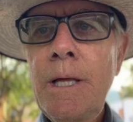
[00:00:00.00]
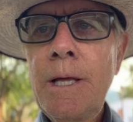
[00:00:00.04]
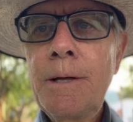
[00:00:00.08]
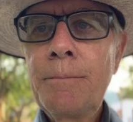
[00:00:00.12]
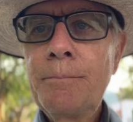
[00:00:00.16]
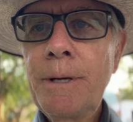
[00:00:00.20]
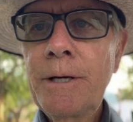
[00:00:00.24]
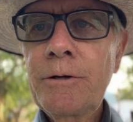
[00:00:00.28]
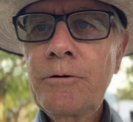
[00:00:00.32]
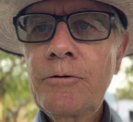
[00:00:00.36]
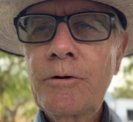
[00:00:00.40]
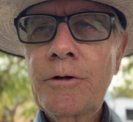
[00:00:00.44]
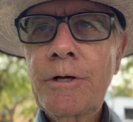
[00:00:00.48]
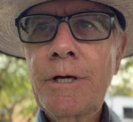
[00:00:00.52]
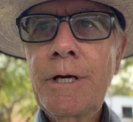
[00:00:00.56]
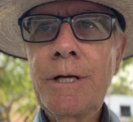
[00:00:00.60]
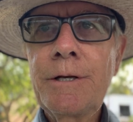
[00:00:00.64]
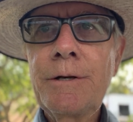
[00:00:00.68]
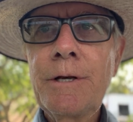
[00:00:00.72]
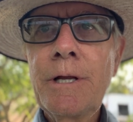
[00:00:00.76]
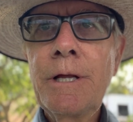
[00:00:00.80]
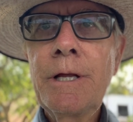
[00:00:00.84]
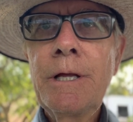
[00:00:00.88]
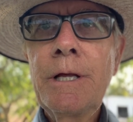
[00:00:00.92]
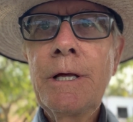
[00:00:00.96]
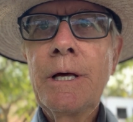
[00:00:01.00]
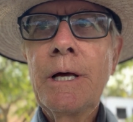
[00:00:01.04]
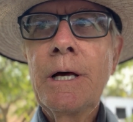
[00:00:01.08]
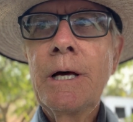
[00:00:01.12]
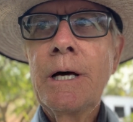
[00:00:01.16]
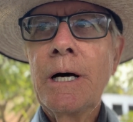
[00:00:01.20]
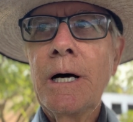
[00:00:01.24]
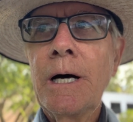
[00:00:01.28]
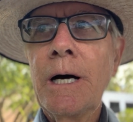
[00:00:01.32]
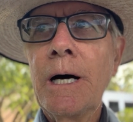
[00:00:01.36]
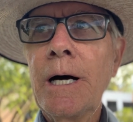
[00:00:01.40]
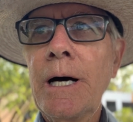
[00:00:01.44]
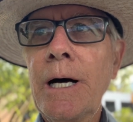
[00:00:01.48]
Mexican
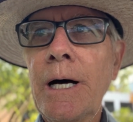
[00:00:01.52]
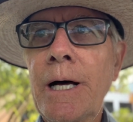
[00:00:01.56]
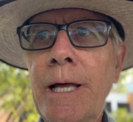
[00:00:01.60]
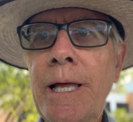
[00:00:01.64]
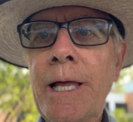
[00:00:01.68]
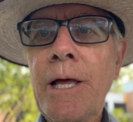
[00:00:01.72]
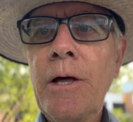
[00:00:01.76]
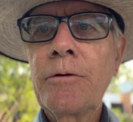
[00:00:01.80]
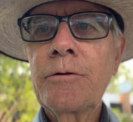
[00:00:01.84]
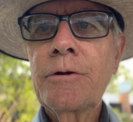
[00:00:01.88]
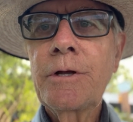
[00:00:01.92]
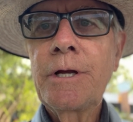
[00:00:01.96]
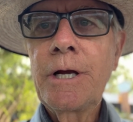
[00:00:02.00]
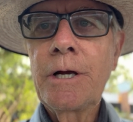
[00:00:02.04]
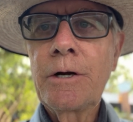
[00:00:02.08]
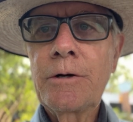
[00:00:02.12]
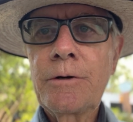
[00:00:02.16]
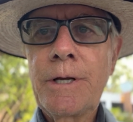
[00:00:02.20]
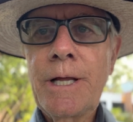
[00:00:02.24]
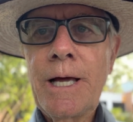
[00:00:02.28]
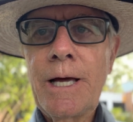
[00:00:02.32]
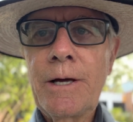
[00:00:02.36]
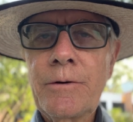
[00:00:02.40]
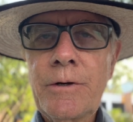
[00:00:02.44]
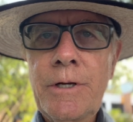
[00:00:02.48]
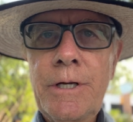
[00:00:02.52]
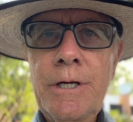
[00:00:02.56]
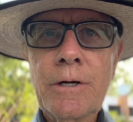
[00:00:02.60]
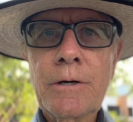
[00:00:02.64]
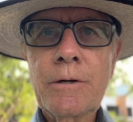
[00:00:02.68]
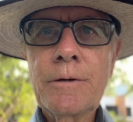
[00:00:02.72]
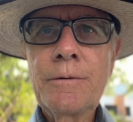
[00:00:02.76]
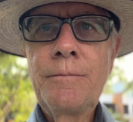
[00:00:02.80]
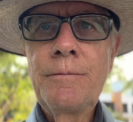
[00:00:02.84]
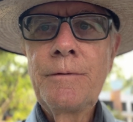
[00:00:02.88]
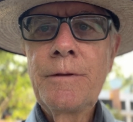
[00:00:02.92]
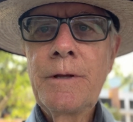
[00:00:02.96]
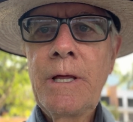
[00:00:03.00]
health care down
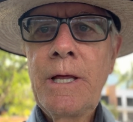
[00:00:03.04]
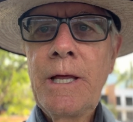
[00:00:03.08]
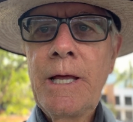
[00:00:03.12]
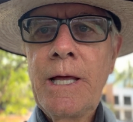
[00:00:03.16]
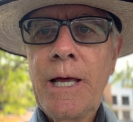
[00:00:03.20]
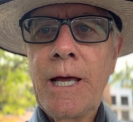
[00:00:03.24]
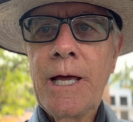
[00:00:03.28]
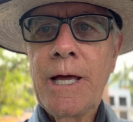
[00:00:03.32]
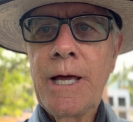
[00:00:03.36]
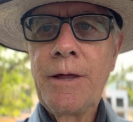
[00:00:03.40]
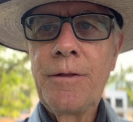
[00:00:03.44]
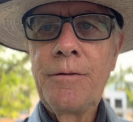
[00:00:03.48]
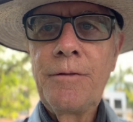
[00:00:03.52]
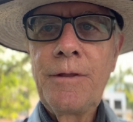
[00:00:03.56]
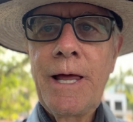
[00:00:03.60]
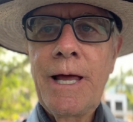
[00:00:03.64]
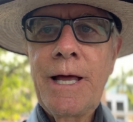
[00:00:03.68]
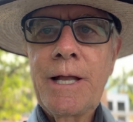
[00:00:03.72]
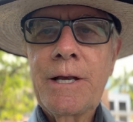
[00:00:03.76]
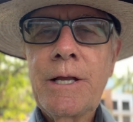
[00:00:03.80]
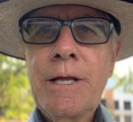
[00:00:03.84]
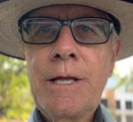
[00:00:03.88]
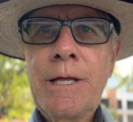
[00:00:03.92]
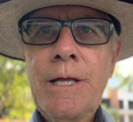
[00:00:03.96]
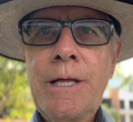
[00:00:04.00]
here, and that